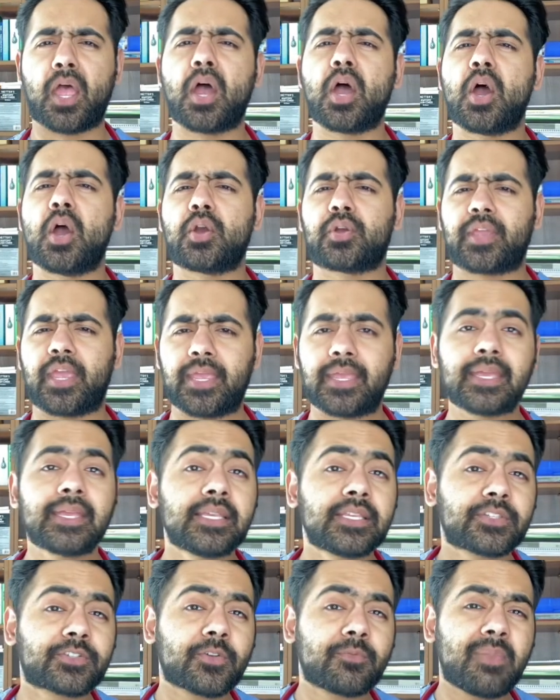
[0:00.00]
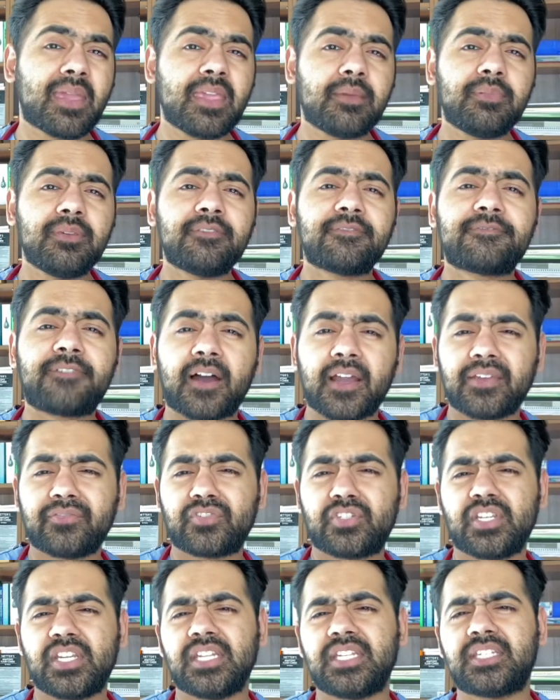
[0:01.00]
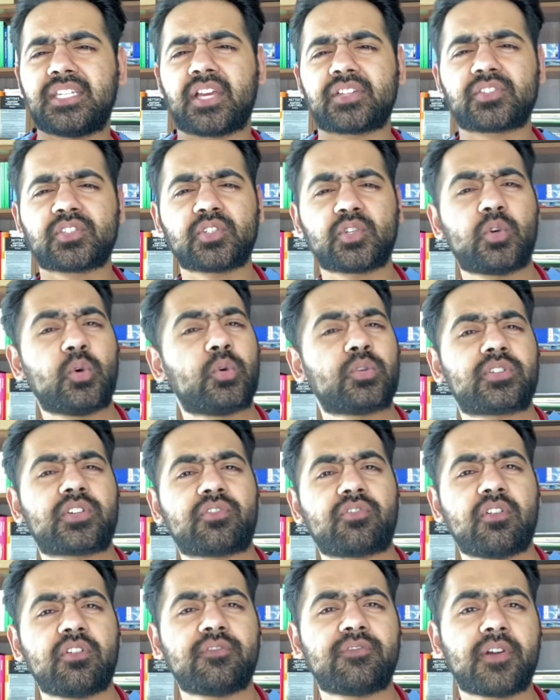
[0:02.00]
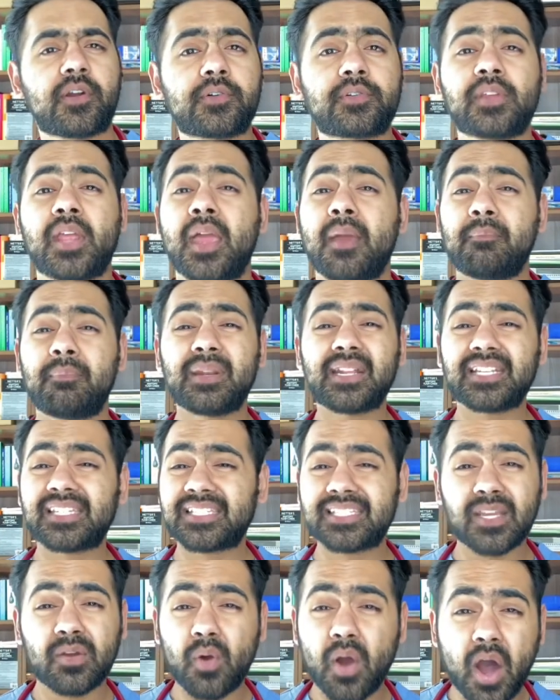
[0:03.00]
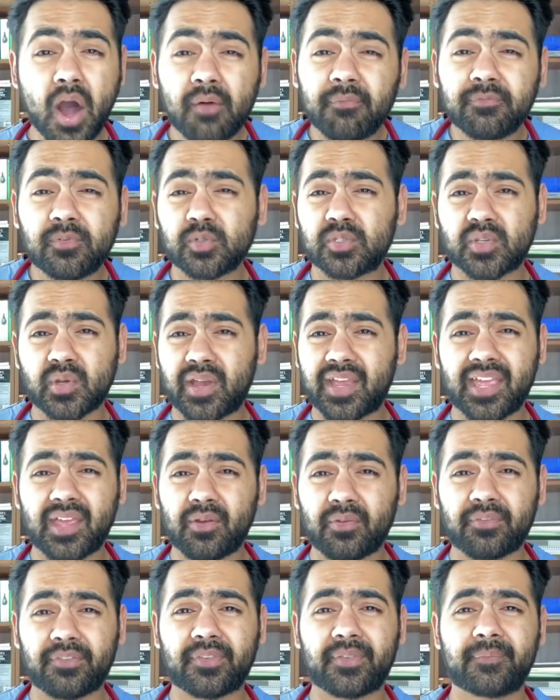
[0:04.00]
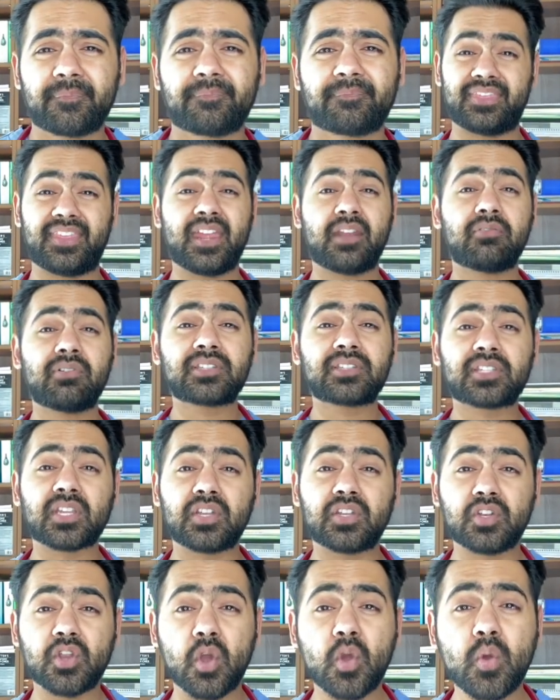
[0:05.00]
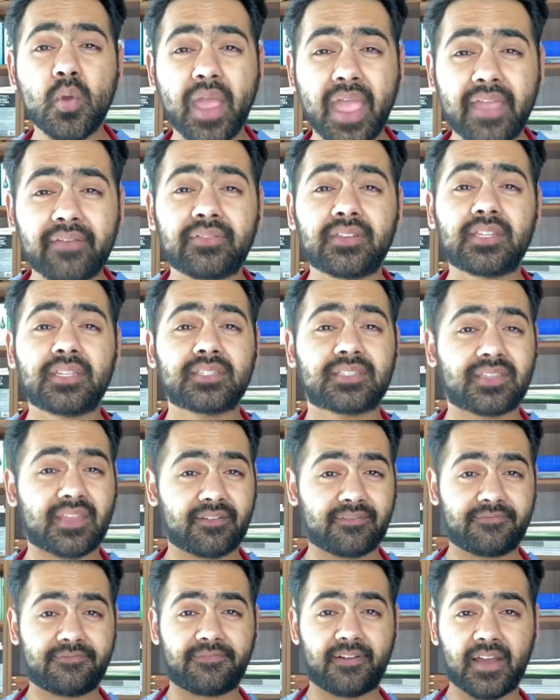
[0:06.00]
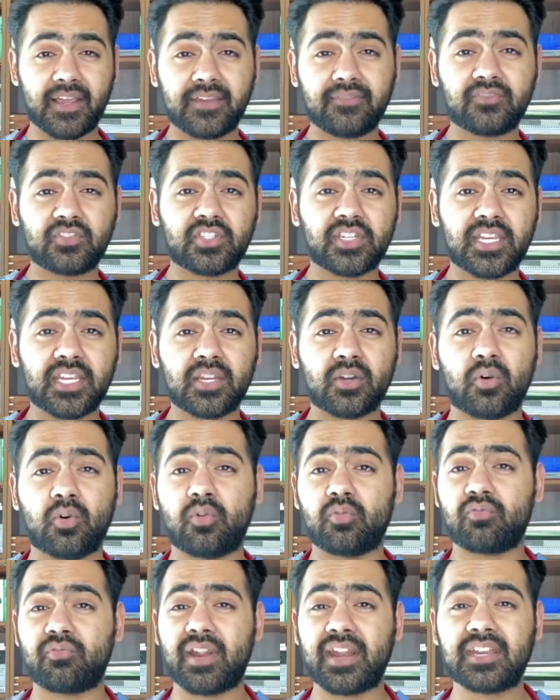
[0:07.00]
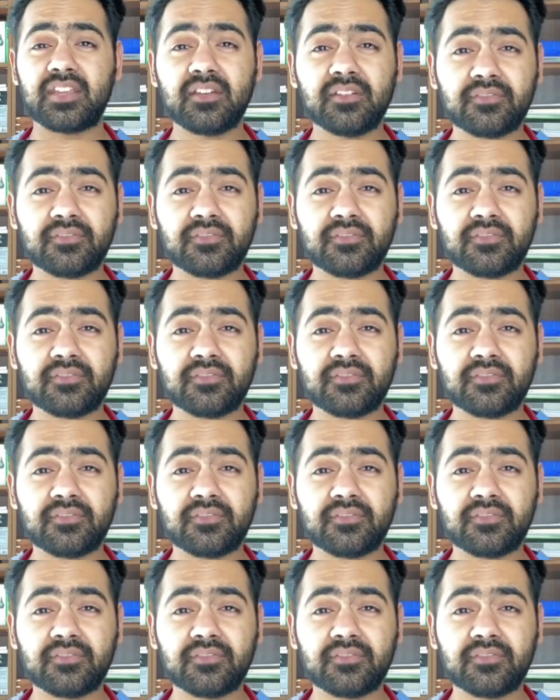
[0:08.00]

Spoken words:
Okay, so maybe 5G doesn't cause coronavirus, but it's still harmful to our health. There no evidence that 5G or radio